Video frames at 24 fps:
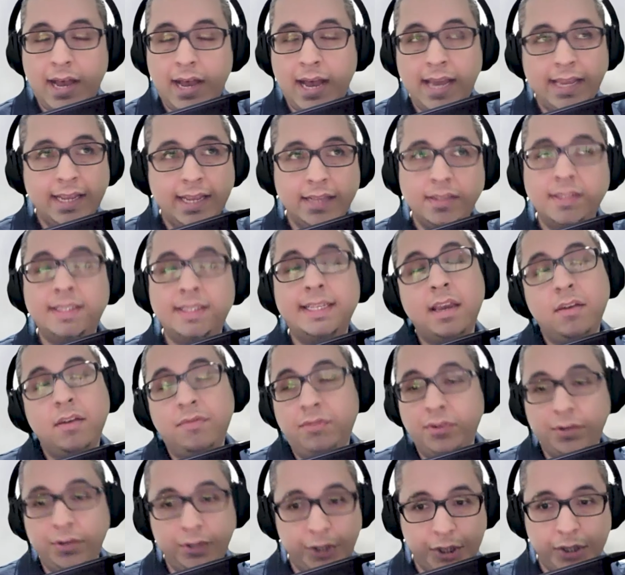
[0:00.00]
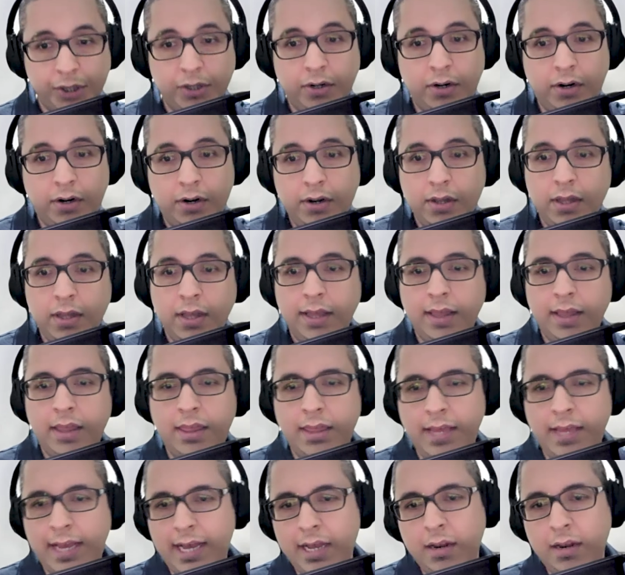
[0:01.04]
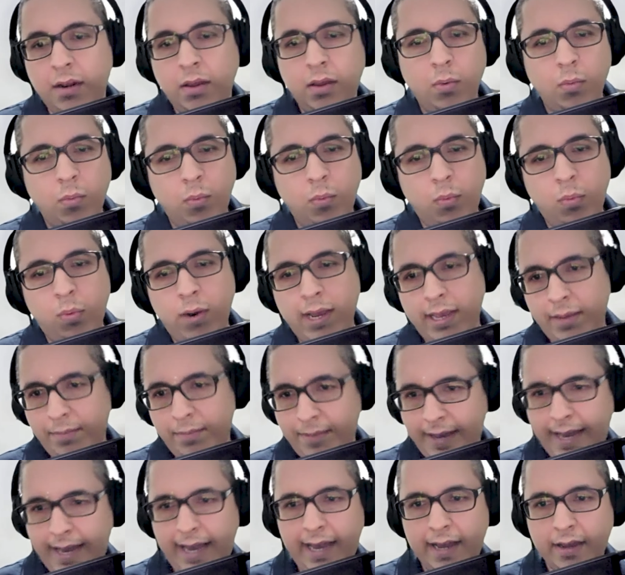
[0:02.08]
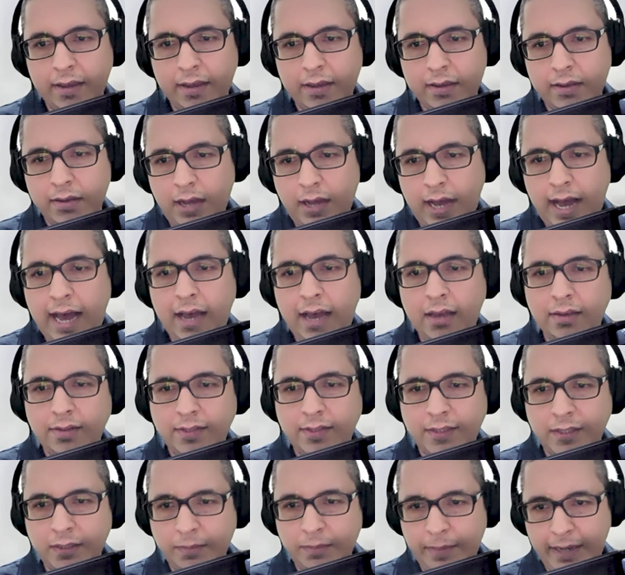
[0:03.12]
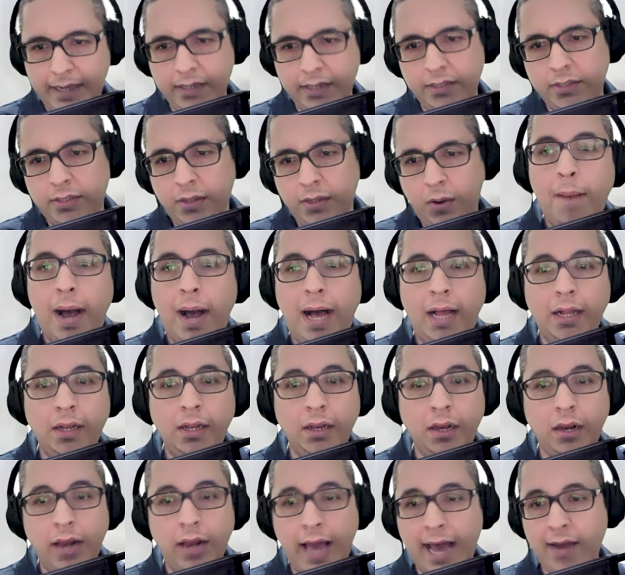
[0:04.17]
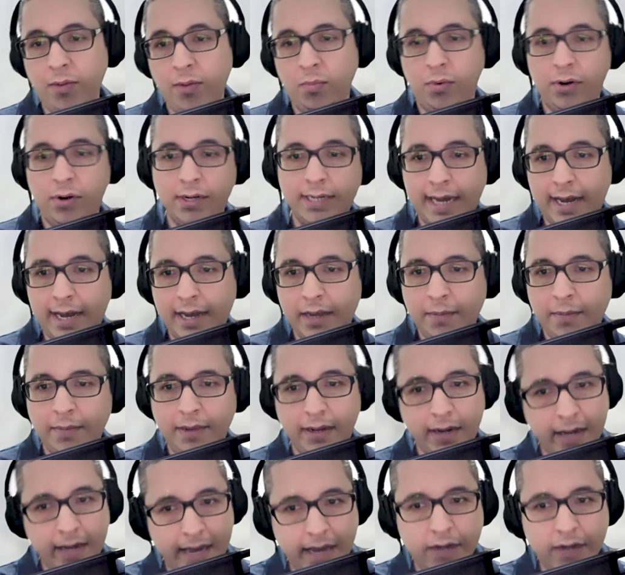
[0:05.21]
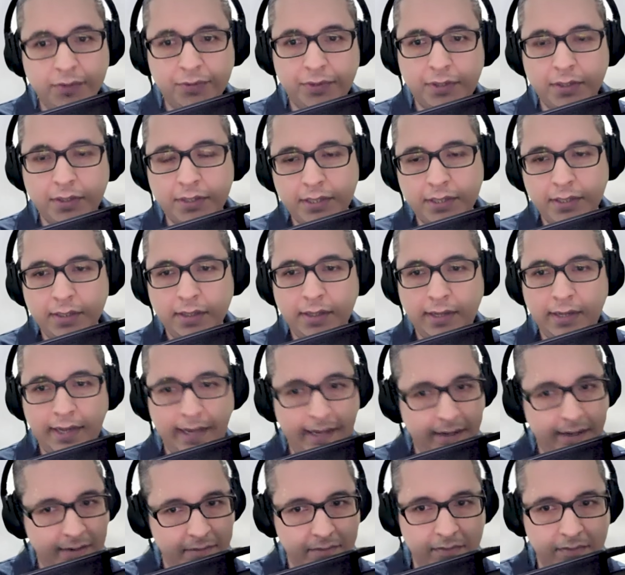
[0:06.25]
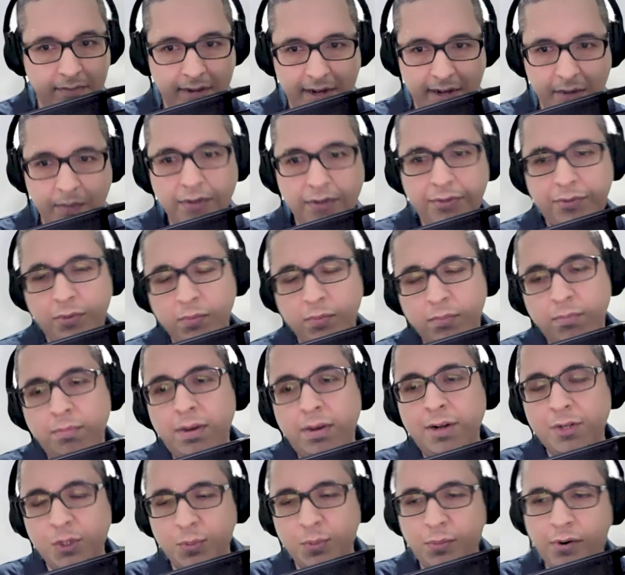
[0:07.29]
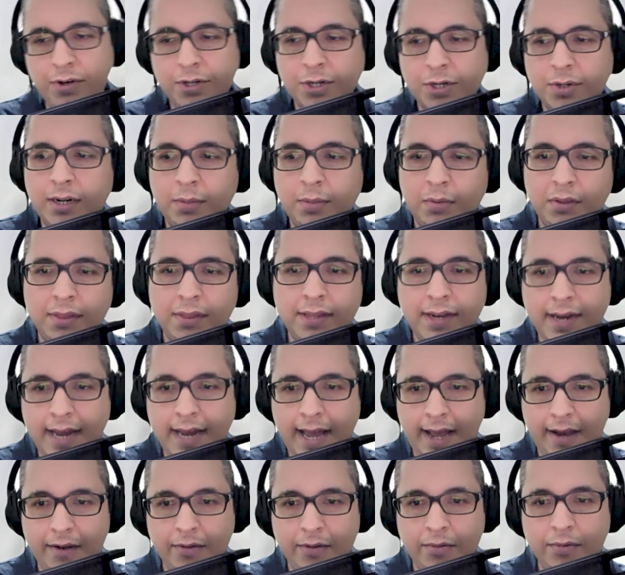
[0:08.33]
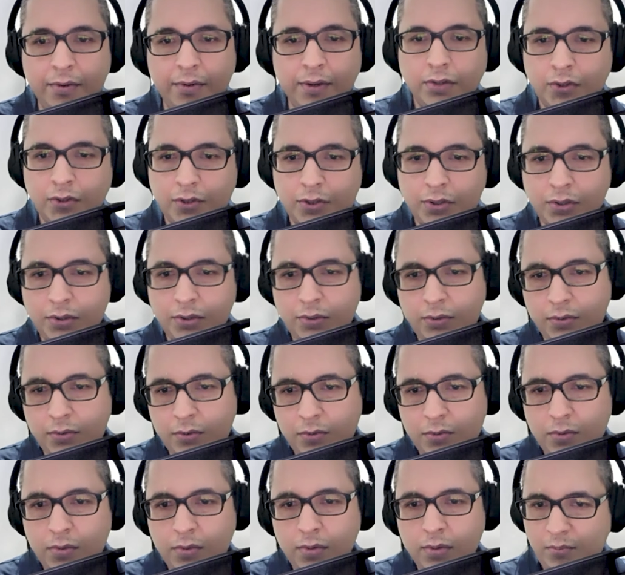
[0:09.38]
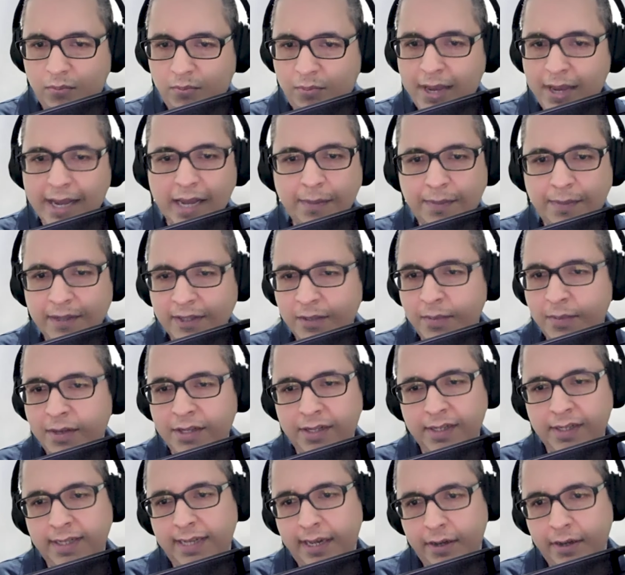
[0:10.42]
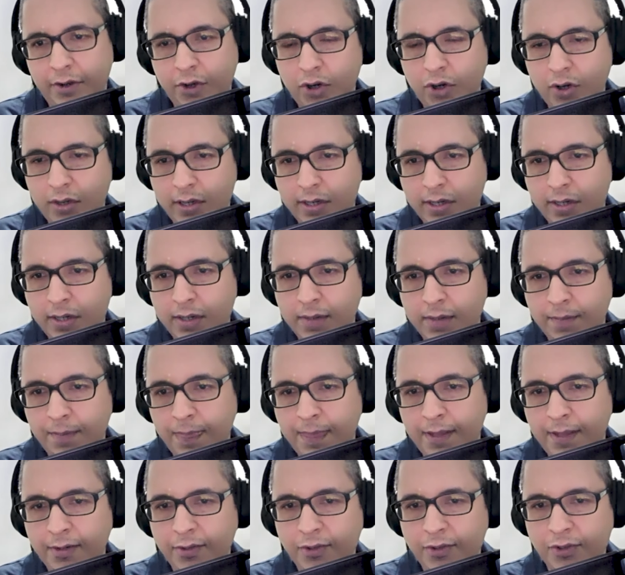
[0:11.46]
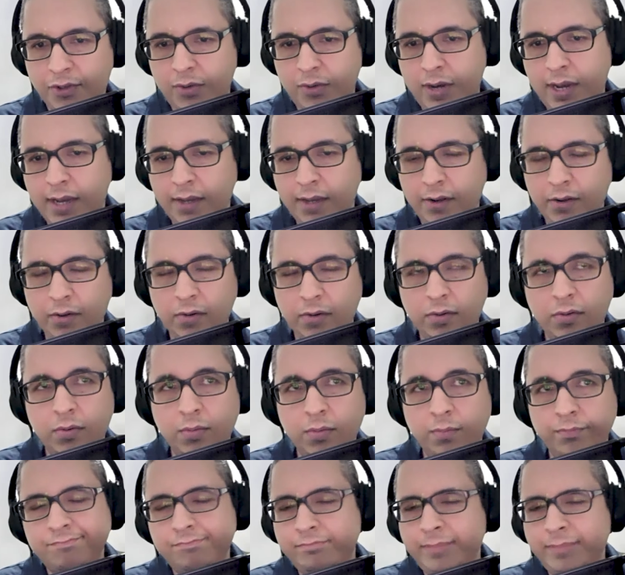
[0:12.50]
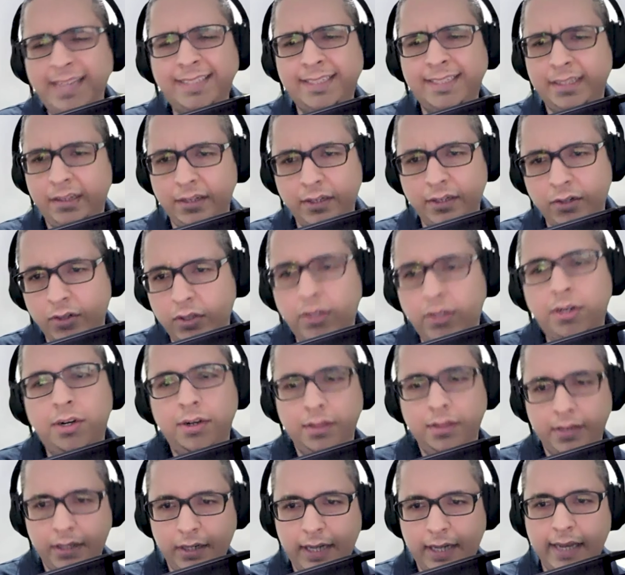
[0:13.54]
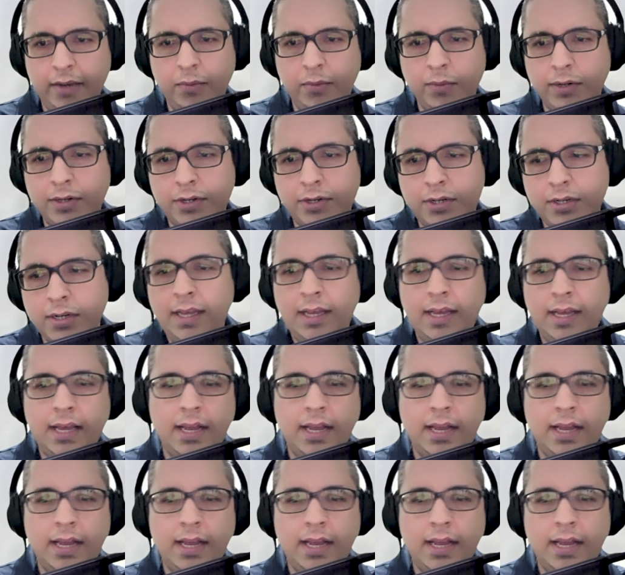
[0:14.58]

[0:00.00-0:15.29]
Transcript: I can say for sure that way back, I spent a lot more time and effort, and I went through much more trouble than now to pick up as much as I could, try to basically learn the language.